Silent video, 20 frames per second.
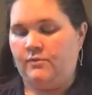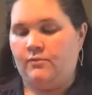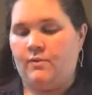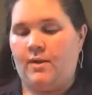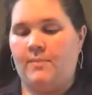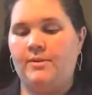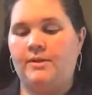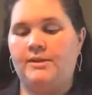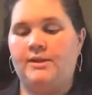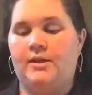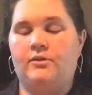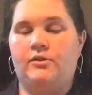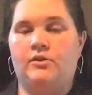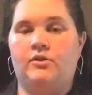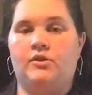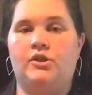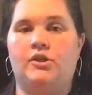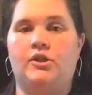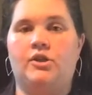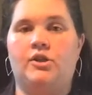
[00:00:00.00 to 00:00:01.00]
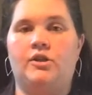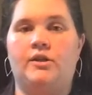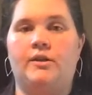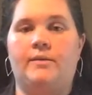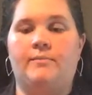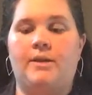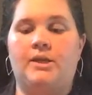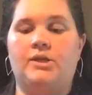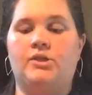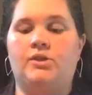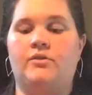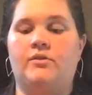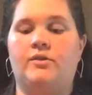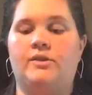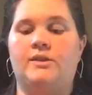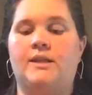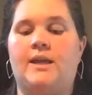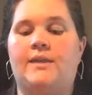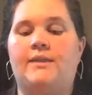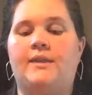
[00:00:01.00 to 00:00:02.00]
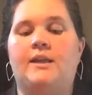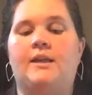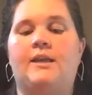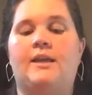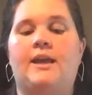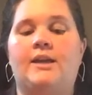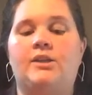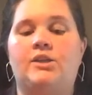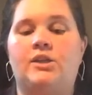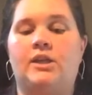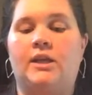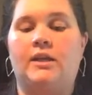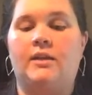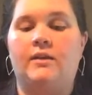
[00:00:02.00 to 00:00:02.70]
you rub it down your shirt and make sure there's nothing catching.